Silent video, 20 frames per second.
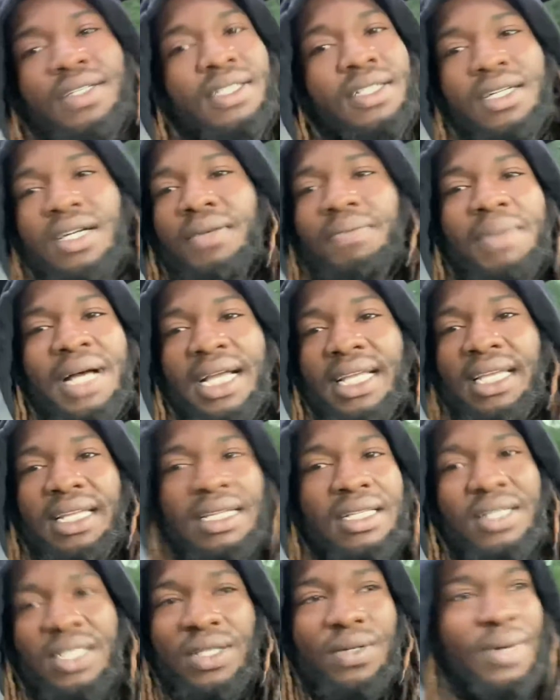come back in
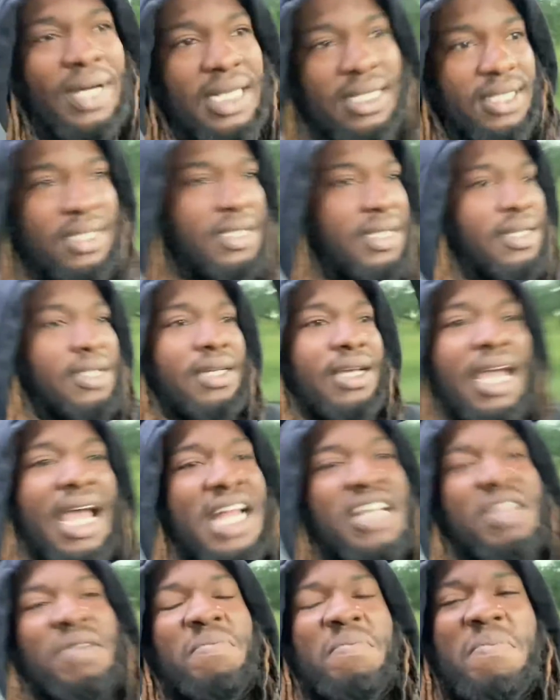the US.
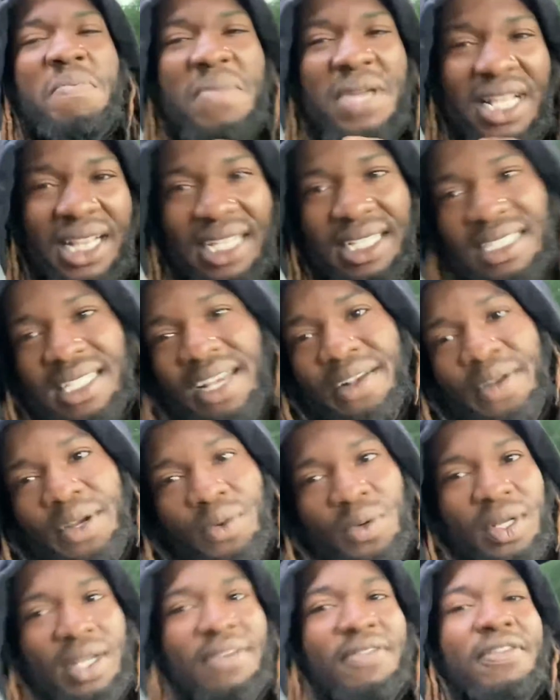And the military
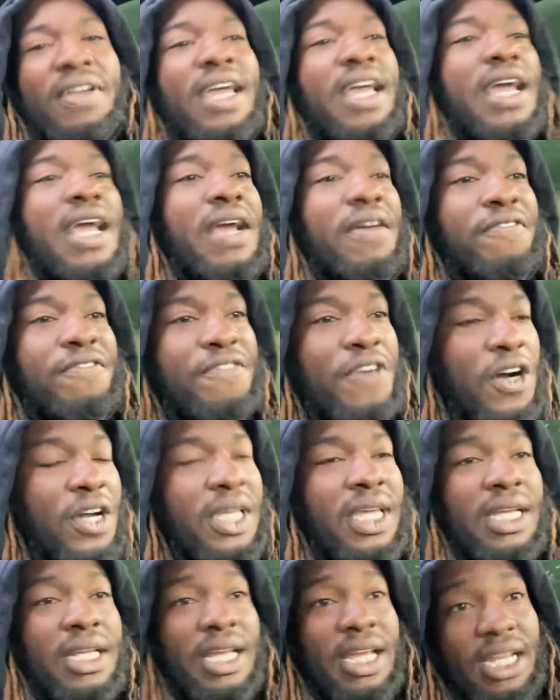would have
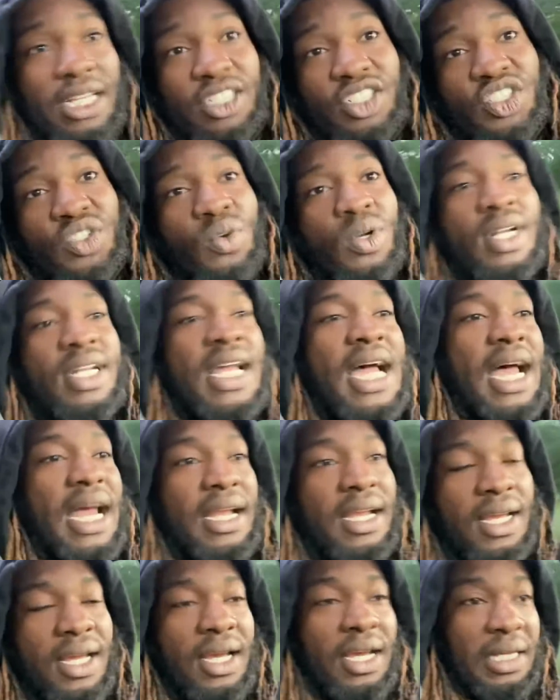fucking ensured that.
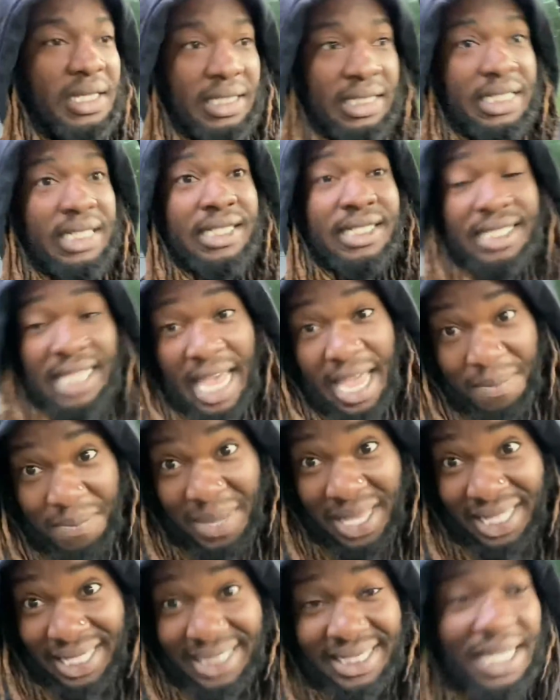The same
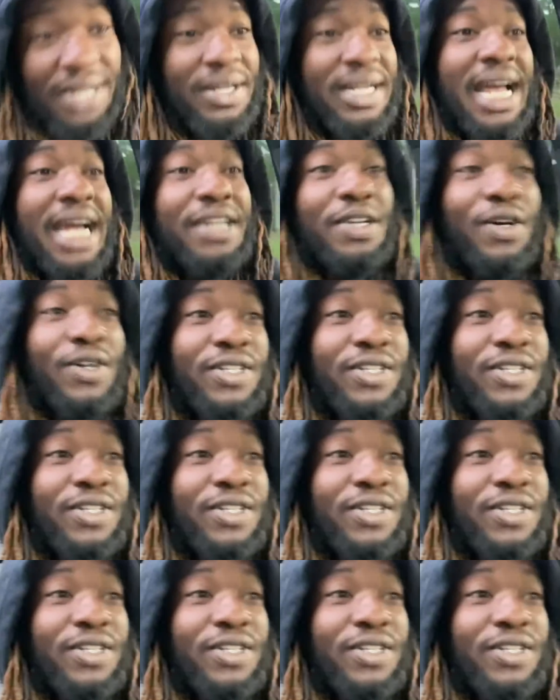military that those